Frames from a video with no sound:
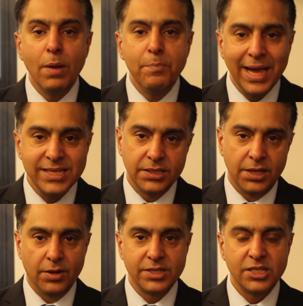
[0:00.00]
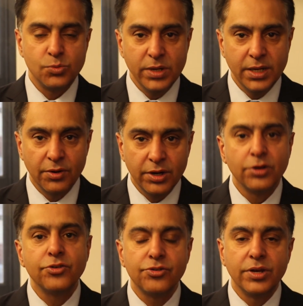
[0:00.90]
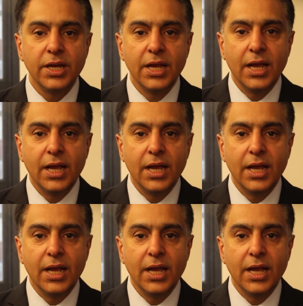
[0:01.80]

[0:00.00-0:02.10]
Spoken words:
We're better than ISIS. We are a country,